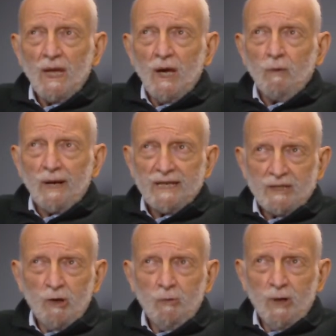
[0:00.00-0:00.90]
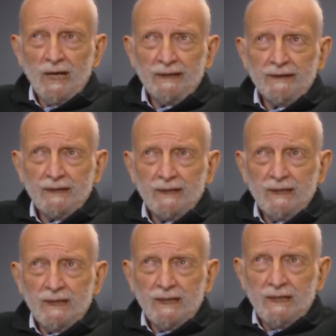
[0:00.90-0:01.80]
What I don't want
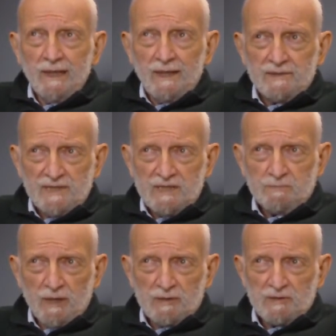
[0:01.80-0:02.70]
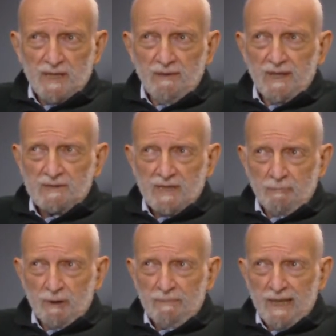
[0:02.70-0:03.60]
is each person giving a
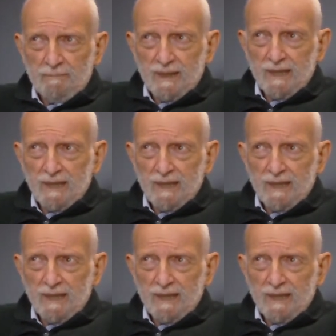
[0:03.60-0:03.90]
separate paper.